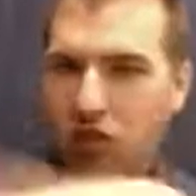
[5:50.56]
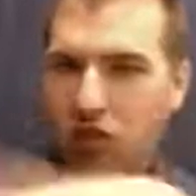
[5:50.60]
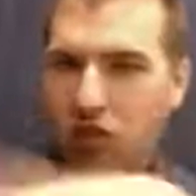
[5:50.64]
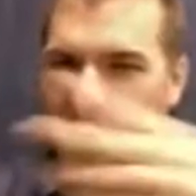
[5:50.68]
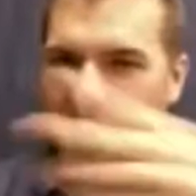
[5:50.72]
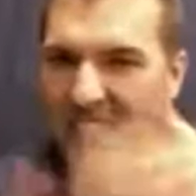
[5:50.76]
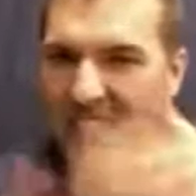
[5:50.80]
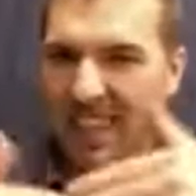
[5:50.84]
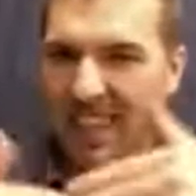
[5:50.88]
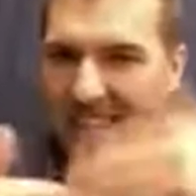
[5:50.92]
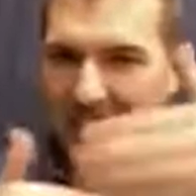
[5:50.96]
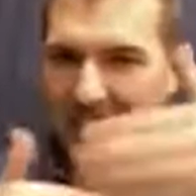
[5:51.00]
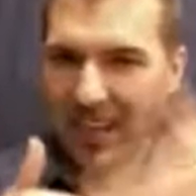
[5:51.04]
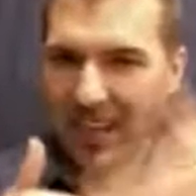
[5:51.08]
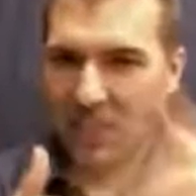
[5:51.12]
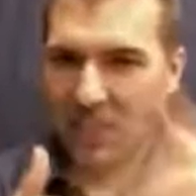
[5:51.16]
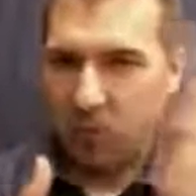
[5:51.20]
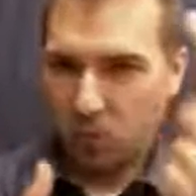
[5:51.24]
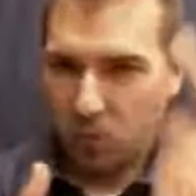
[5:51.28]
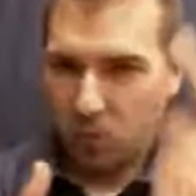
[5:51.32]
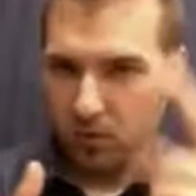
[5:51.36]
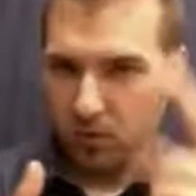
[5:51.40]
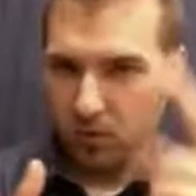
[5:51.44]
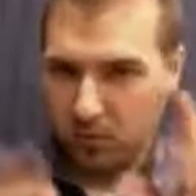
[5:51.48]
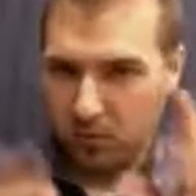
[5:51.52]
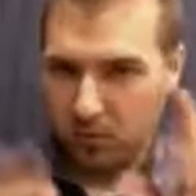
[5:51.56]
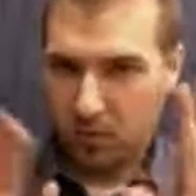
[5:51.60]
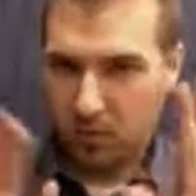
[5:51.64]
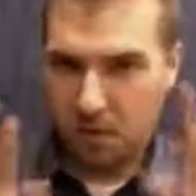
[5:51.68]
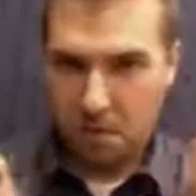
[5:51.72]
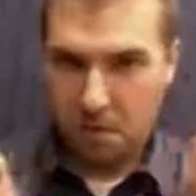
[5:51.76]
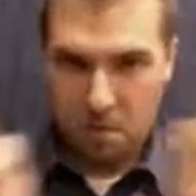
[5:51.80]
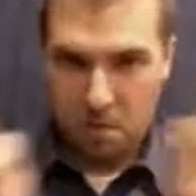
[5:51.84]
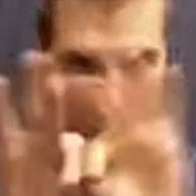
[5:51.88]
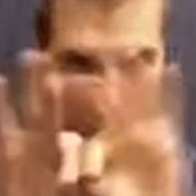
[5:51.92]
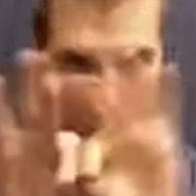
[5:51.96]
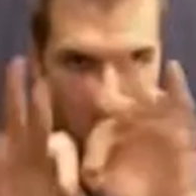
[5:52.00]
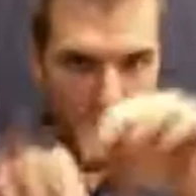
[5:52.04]
So you guys see
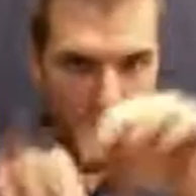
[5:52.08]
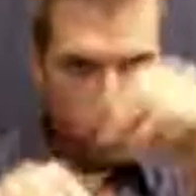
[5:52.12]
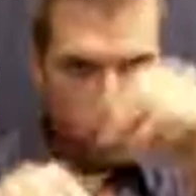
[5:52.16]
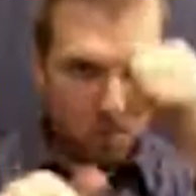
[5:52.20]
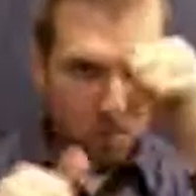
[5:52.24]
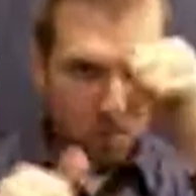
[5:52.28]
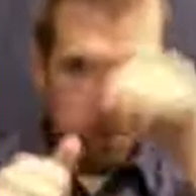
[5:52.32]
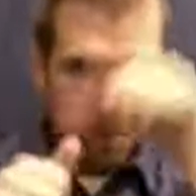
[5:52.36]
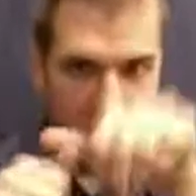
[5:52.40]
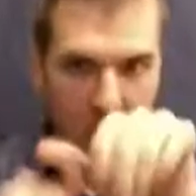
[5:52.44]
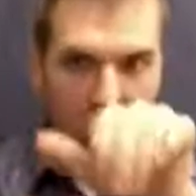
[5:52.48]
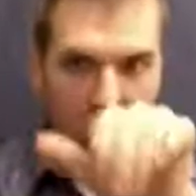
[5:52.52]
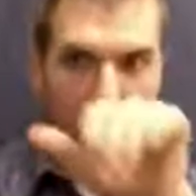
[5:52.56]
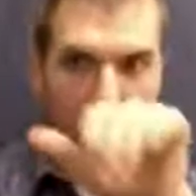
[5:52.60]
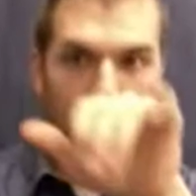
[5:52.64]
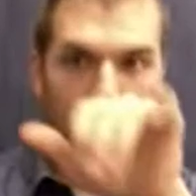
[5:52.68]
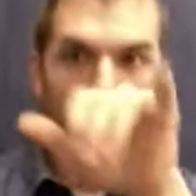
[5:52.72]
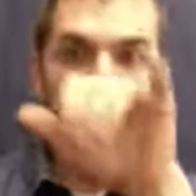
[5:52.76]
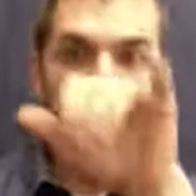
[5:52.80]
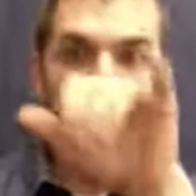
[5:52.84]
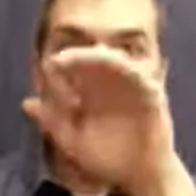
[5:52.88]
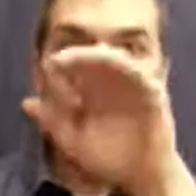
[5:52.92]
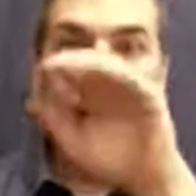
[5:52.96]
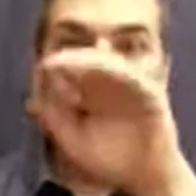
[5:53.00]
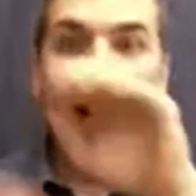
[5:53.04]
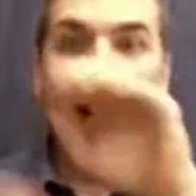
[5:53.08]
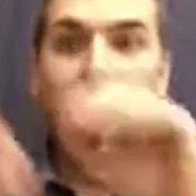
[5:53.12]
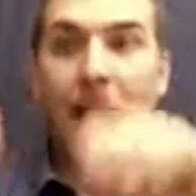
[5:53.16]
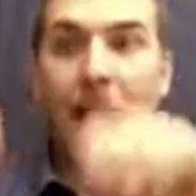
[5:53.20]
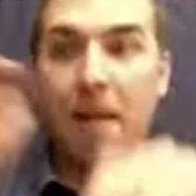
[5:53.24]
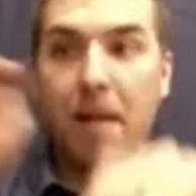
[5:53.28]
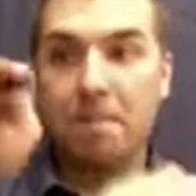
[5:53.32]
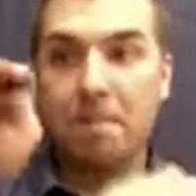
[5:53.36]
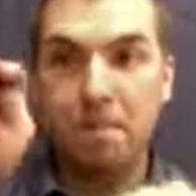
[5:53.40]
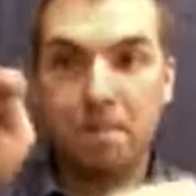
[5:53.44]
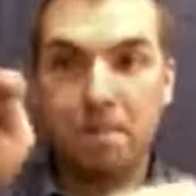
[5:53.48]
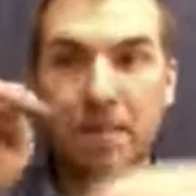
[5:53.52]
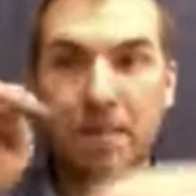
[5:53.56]
how on a graph
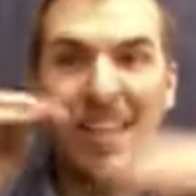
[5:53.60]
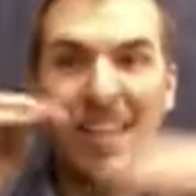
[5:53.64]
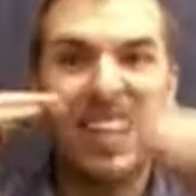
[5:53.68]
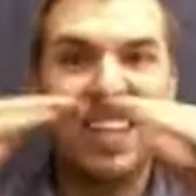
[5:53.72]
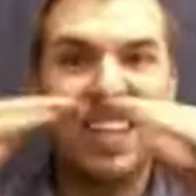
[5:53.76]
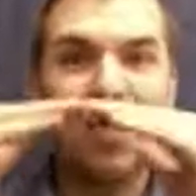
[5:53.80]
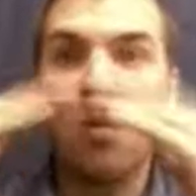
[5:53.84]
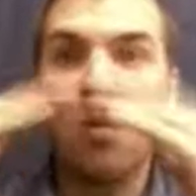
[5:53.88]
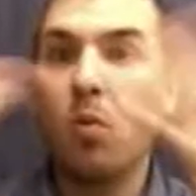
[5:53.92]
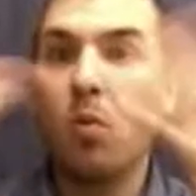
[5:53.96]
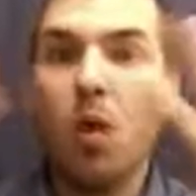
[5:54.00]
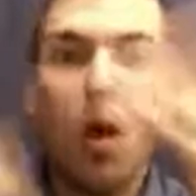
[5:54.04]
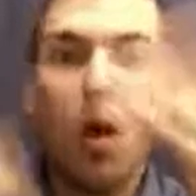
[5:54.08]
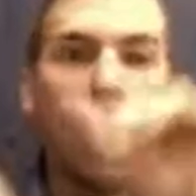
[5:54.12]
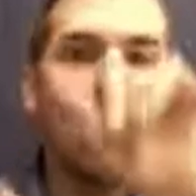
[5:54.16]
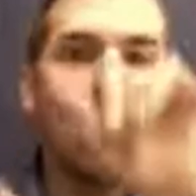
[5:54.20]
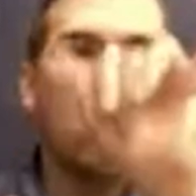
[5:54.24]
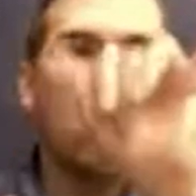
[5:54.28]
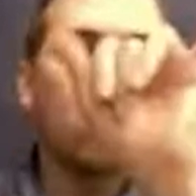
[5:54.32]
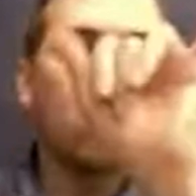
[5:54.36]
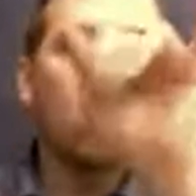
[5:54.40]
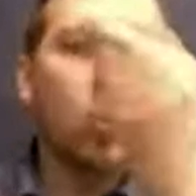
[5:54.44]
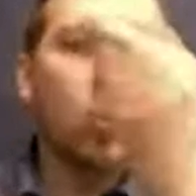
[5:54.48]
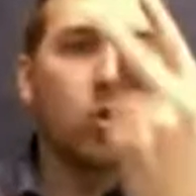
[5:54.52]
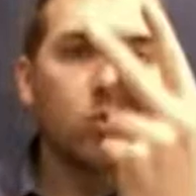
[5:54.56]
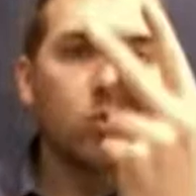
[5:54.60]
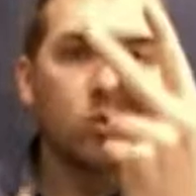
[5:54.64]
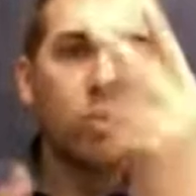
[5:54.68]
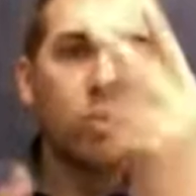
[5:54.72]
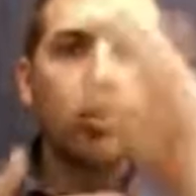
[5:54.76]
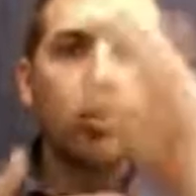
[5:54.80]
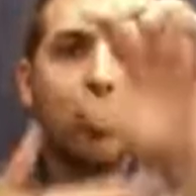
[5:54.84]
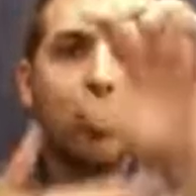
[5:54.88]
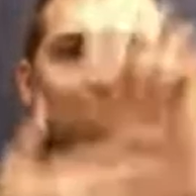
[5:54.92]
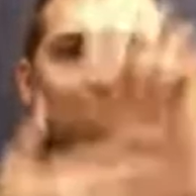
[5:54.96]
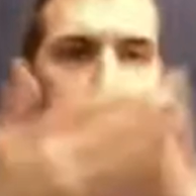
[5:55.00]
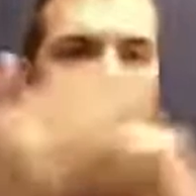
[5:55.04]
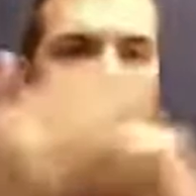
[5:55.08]
it would take longer to figure that out,
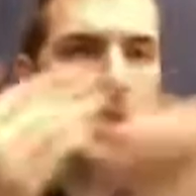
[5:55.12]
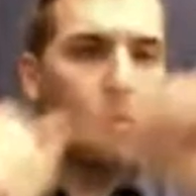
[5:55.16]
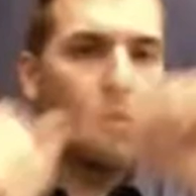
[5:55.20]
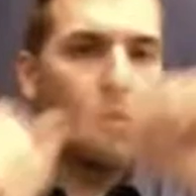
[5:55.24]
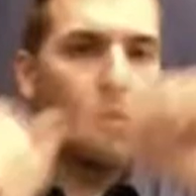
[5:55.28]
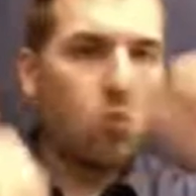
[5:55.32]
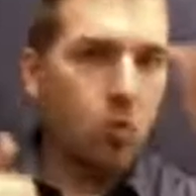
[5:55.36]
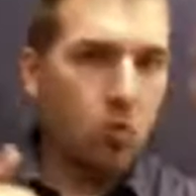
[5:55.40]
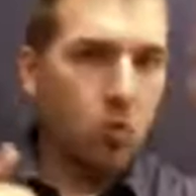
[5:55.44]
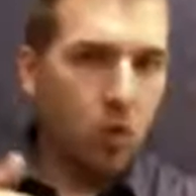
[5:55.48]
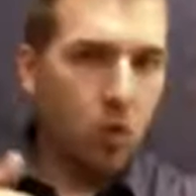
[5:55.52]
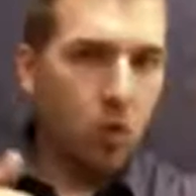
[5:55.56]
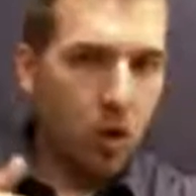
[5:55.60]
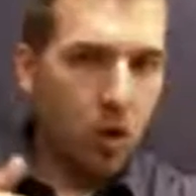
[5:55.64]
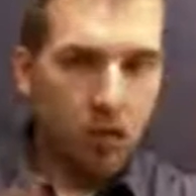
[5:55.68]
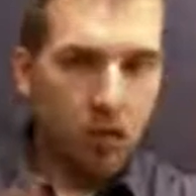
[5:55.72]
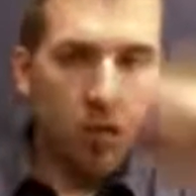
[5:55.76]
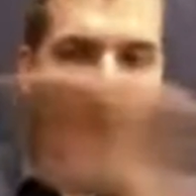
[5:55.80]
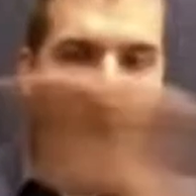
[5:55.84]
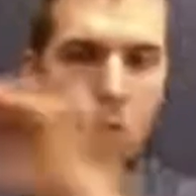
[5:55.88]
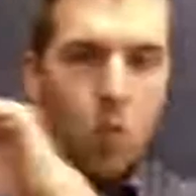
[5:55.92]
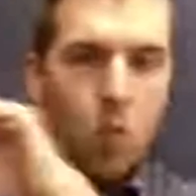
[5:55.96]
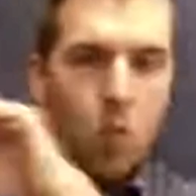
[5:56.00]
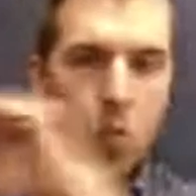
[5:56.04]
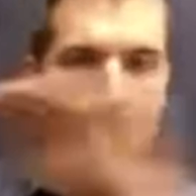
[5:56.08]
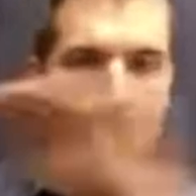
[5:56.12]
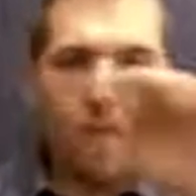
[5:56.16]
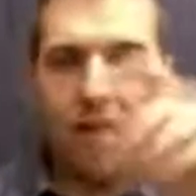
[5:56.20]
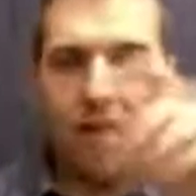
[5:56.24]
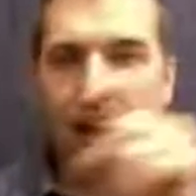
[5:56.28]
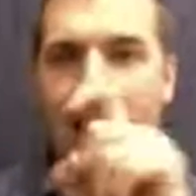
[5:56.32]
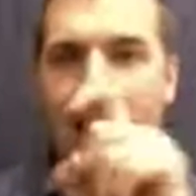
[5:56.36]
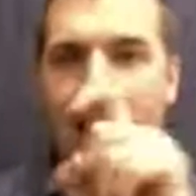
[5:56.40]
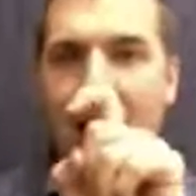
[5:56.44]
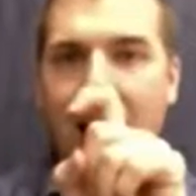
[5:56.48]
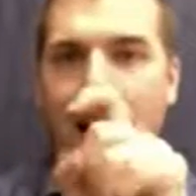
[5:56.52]
and this equation is so much easier?